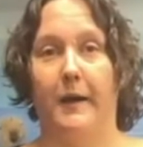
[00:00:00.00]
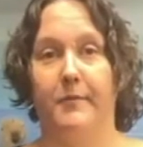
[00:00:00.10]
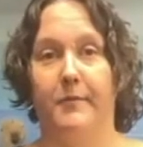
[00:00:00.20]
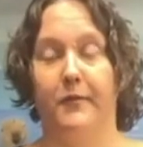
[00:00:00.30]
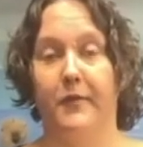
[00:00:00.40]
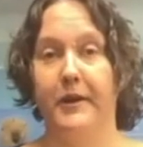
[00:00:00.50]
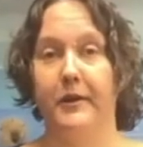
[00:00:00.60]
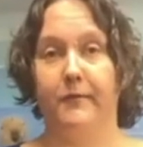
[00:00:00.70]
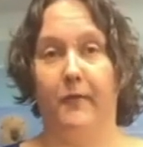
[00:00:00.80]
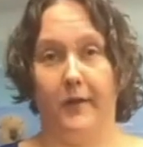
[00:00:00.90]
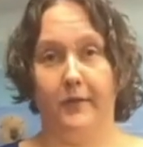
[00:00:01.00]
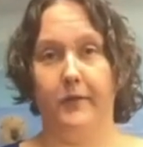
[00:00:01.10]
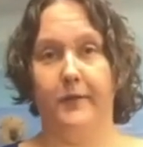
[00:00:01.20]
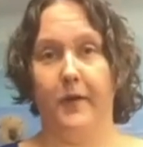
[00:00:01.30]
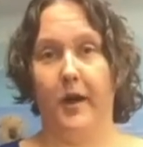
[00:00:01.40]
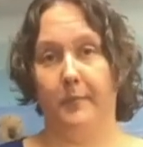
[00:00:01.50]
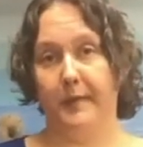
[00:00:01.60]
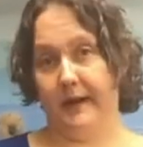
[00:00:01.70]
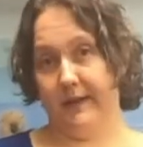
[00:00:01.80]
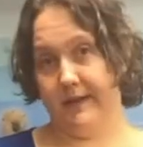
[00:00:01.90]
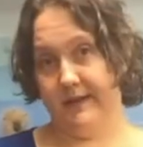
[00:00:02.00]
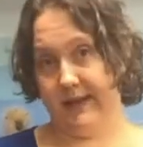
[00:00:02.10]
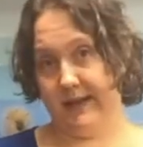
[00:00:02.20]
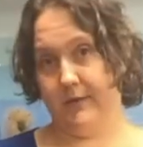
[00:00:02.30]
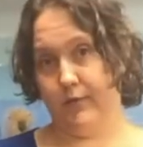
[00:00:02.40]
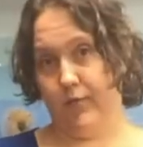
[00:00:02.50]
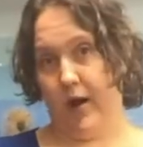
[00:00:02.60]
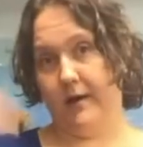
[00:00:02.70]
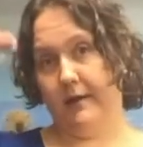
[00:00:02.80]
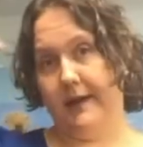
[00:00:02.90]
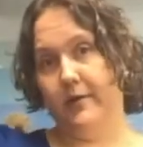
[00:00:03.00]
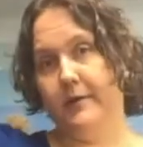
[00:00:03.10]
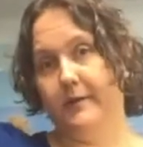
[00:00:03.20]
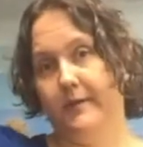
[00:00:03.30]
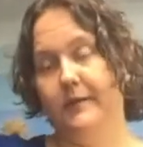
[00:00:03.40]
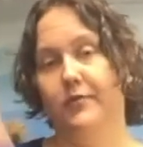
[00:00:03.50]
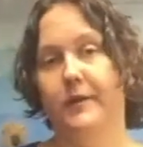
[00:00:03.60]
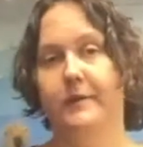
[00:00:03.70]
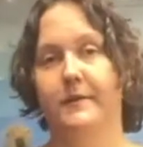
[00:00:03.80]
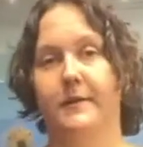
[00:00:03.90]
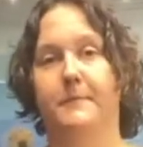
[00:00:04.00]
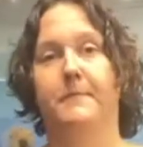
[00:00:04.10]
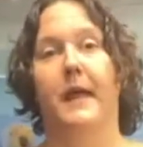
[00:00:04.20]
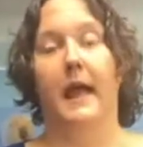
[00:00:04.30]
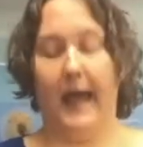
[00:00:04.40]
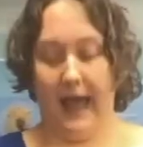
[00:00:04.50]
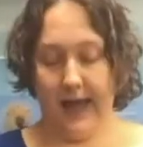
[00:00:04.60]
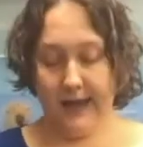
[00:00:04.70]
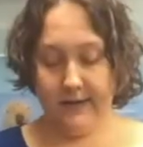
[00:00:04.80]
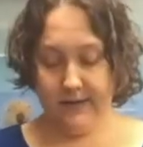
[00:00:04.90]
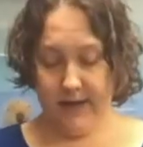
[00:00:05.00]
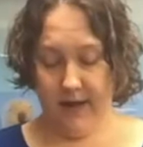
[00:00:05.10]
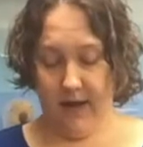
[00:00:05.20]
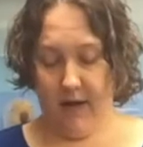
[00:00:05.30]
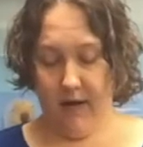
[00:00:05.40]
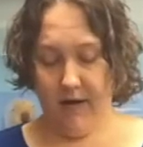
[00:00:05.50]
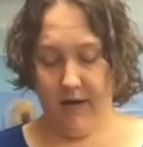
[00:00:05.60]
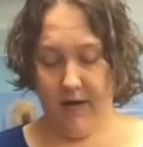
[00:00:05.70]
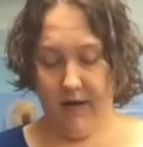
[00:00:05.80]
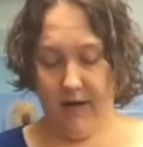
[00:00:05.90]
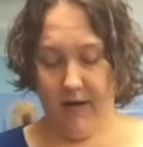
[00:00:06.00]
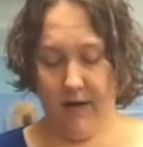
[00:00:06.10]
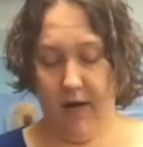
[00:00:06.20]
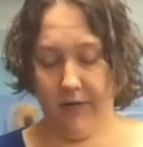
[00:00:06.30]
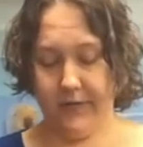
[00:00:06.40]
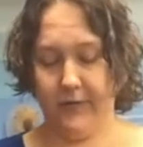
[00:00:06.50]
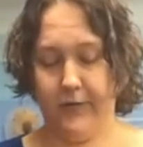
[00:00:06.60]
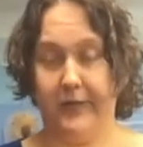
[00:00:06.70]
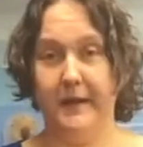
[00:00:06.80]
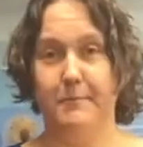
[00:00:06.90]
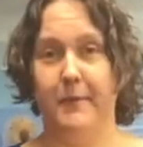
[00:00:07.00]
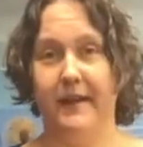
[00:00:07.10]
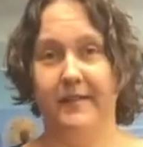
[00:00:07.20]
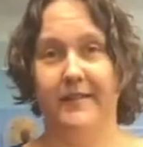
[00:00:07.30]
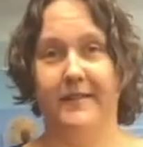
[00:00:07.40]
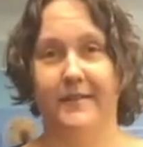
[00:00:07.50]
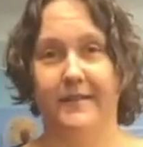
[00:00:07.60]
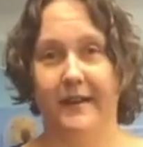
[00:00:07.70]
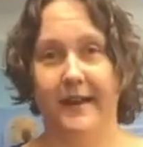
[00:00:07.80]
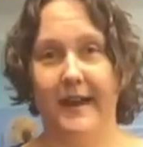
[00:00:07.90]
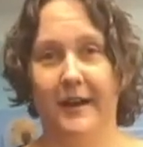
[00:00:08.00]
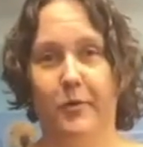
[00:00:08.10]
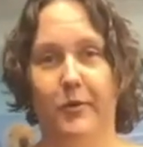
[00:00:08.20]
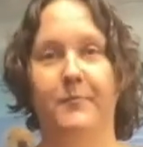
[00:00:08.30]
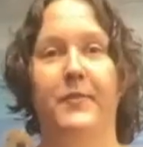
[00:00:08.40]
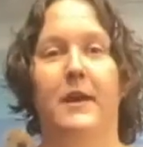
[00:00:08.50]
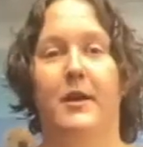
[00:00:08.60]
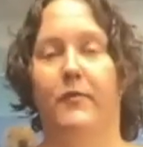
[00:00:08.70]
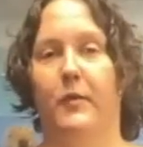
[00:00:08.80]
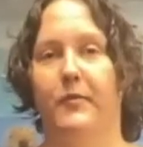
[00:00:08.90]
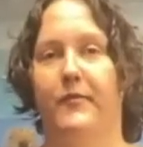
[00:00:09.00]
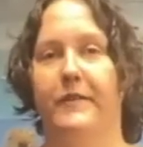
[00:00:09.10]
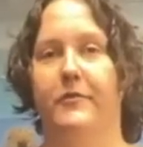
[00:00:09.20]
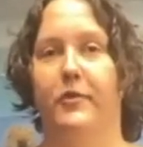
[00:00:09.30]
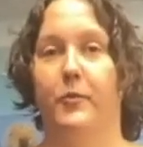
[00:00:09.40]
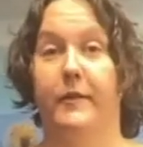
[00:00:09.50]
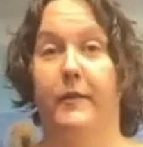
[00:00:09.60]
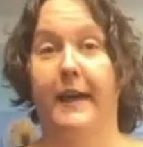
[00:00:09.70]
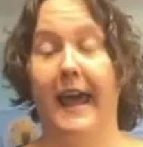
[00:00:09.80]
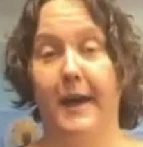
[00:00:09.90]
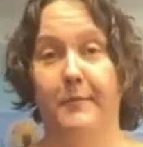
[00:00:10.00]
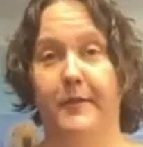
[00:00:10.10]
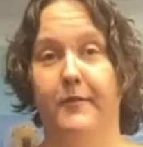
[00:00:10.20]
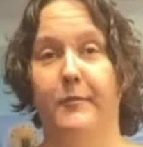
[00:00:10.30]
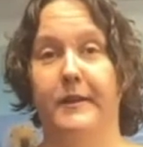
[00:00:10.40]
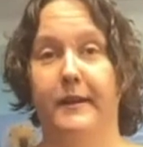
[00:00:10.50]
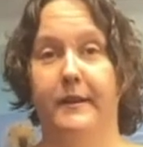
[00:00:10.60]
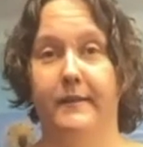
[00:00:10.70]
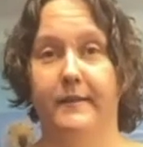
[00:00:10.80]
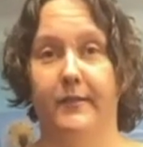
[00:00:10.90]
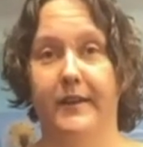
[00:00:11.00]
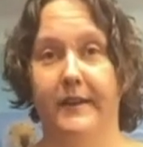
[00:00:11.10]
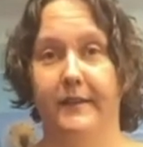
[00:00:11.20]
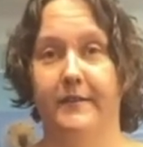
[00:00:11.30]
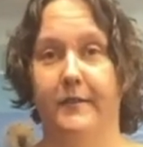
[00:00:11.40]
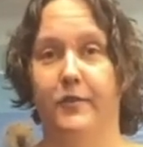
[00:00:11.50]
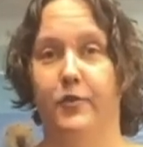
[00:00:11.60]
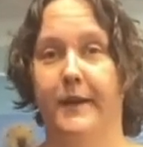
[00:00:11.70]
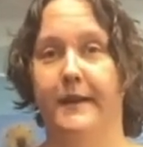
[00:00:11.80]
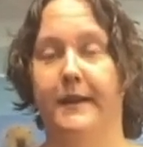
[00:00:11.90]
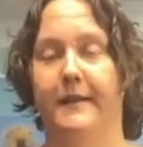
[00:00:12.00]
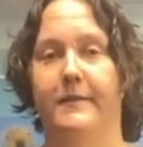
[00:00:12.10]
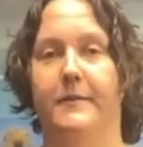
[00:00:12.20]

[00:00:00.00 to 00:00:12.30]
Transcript: they're very good fossils for helping us date rock layers of interest. And they are also the main study animal for a professor who was on campus from the 1970s to the 2010s.